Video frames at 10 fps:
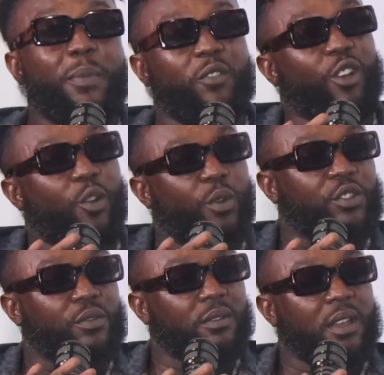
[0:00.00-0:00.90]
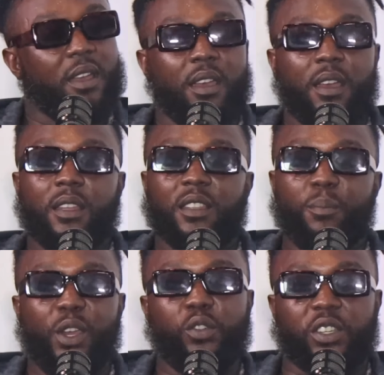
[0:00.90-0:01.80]
I'm gonna be real with you. Mm -hmm. The
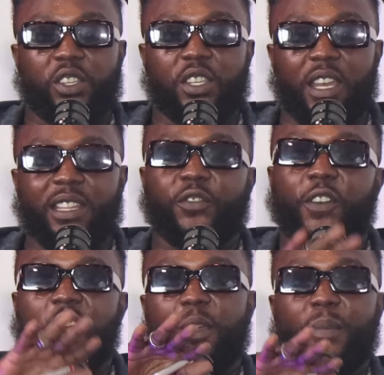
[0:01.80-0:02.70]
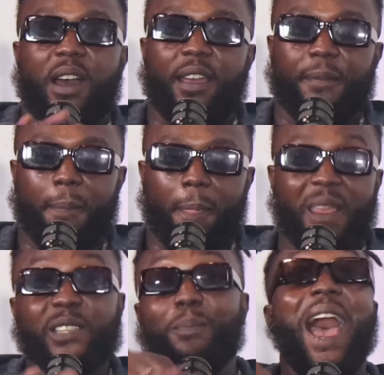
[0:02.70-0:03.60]
music shit, and this for everybody.
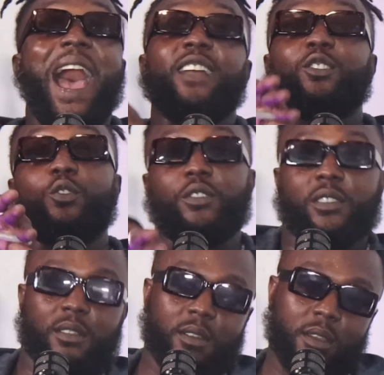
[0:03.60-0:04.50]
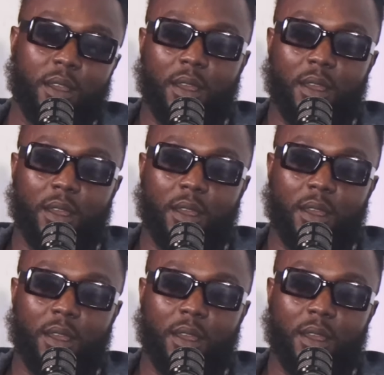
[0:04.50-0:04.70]
This my hot thoughts.